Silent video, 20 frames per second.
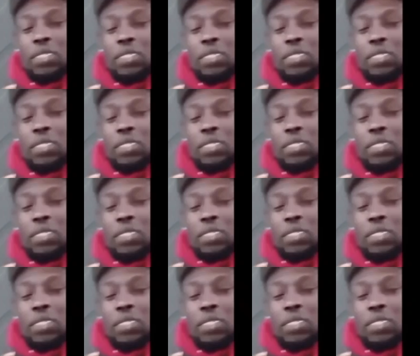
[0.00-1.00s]

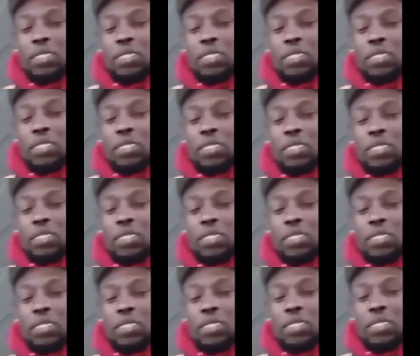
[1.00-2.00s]

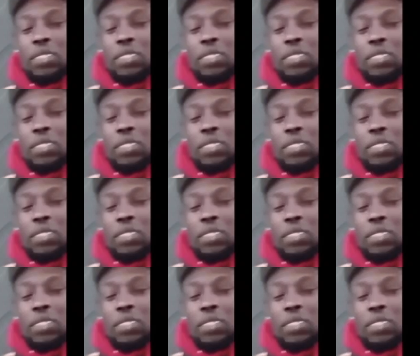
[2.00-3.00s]

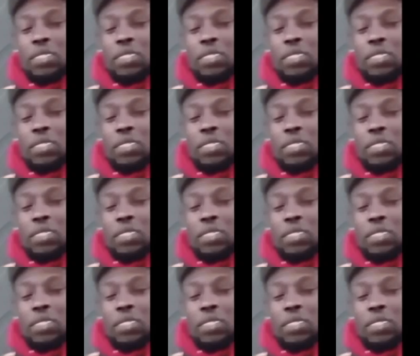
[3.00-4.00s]

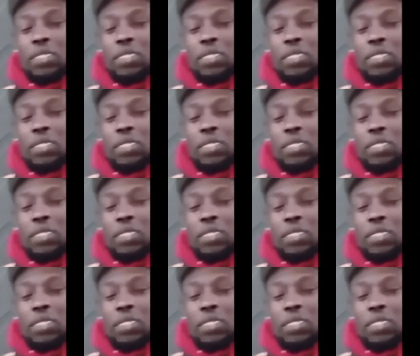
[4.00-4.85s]
No words are spoken by the person on screen.